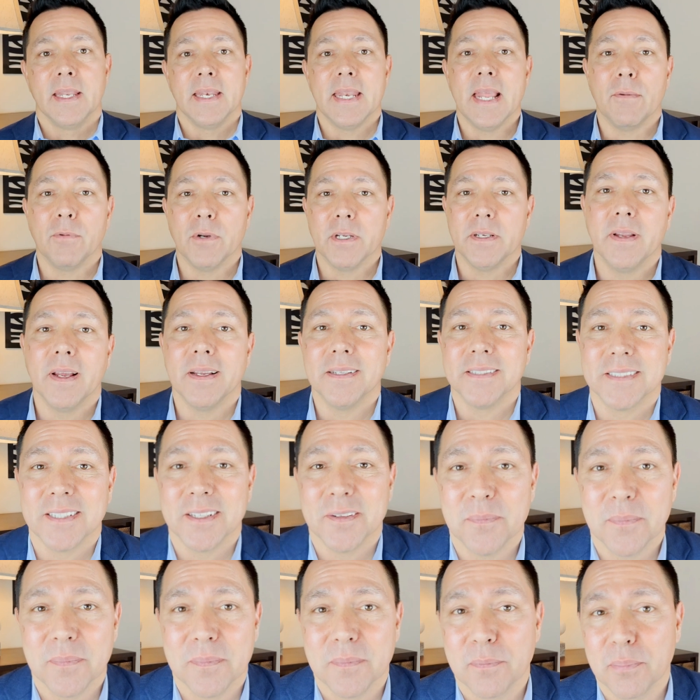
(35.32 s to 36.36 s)
Now, we've done
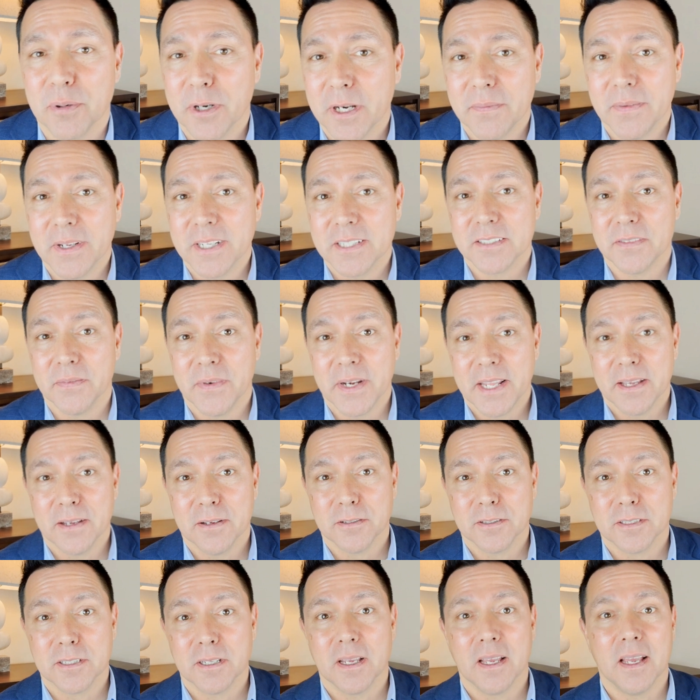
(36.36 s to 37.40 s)
some previous
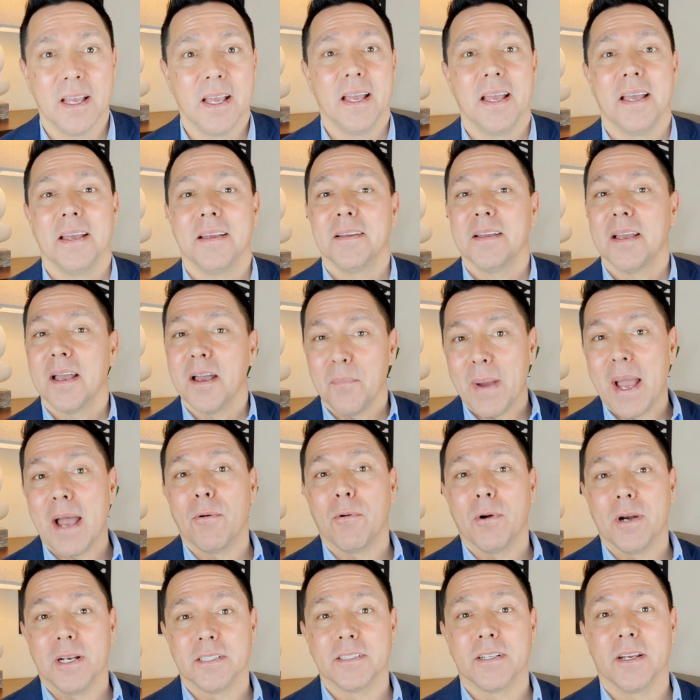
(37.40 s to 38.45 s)
videos about
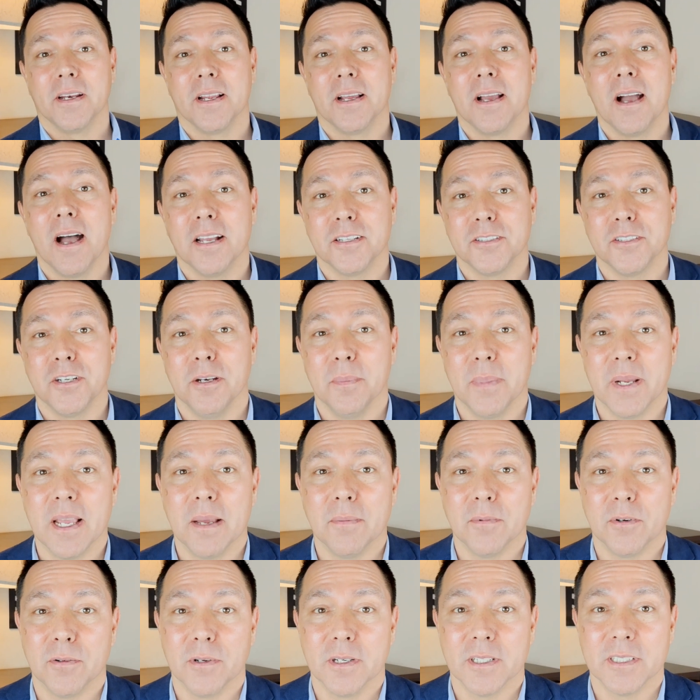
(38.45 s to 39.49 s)
what it's going to cost you to
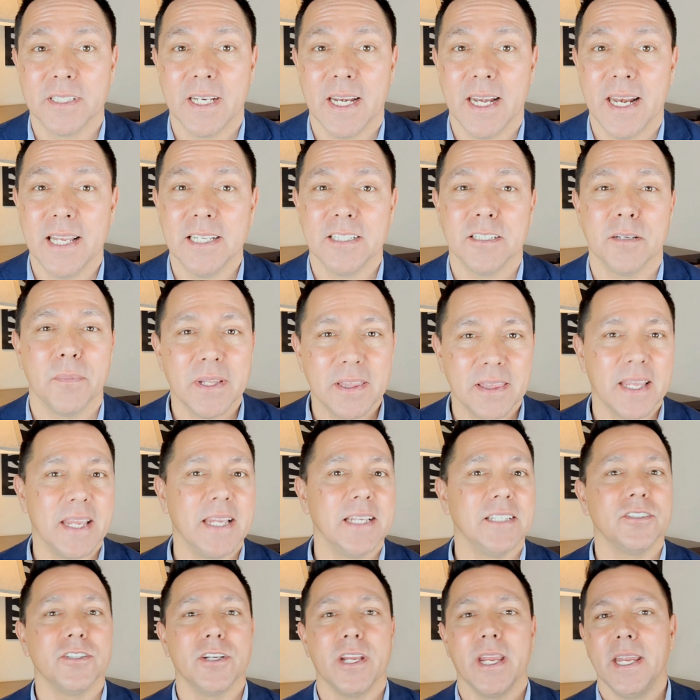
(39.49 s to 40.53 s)
become a real estate agent, but
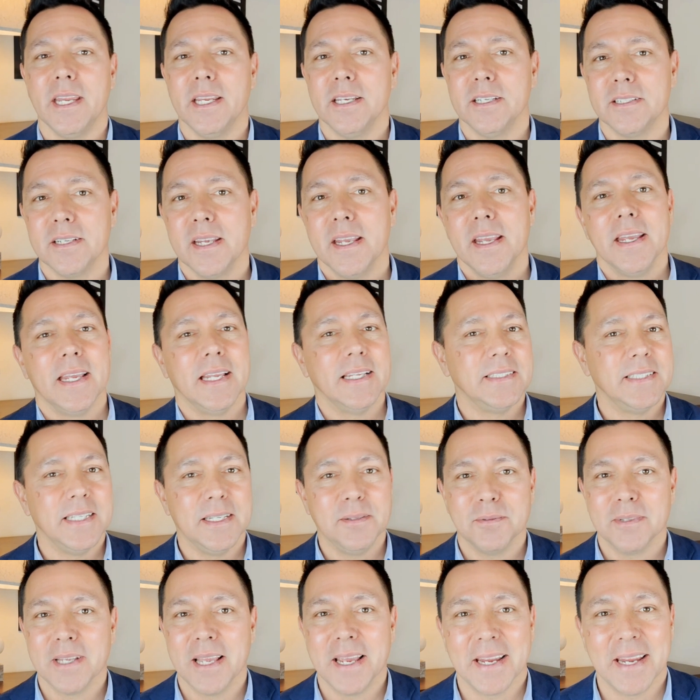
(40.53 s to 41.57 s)
things change. It
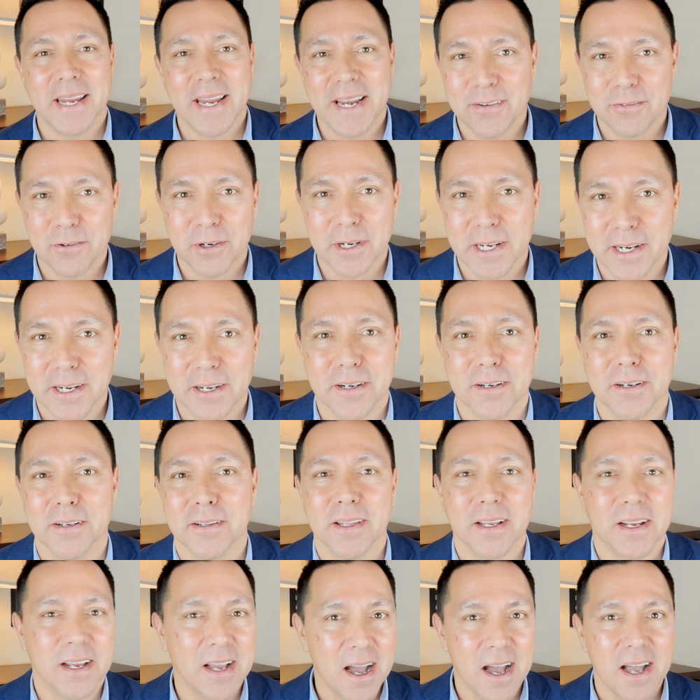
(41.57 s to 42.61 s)
seems like every year
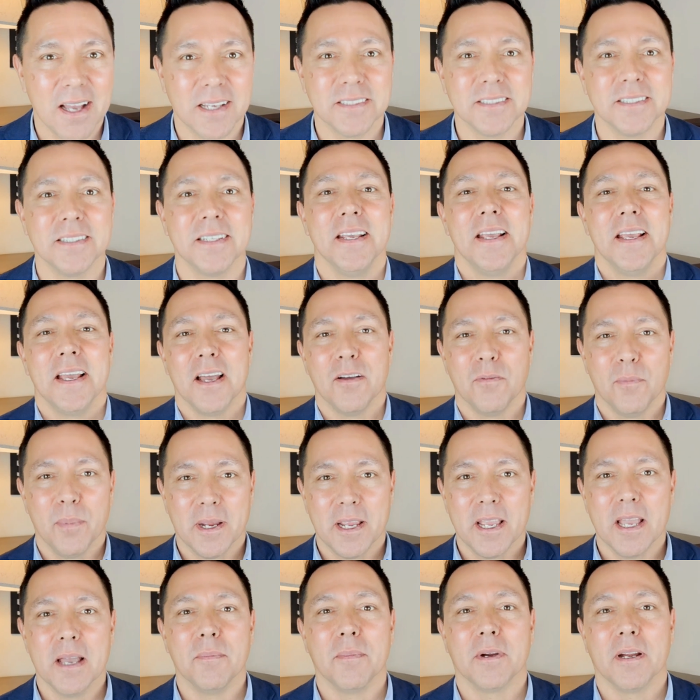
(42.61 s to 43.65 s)
the cost of
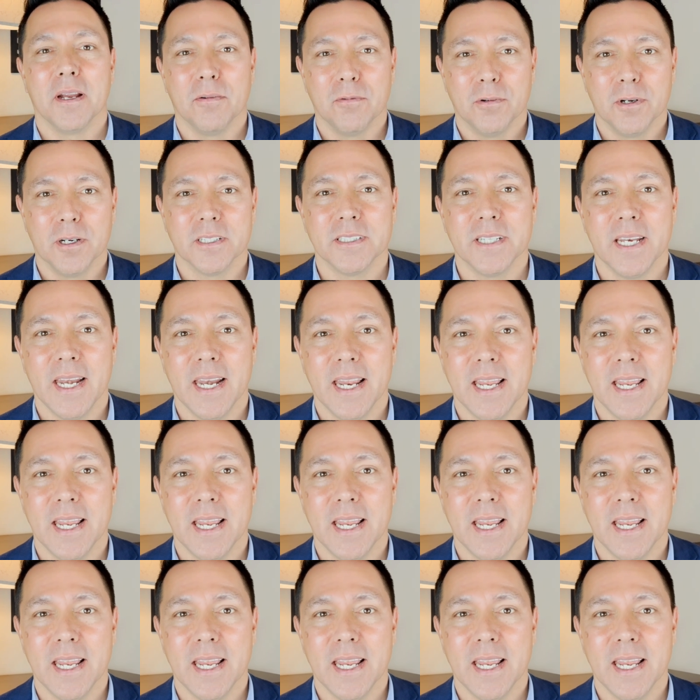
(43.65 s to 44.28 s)
becoming a real estate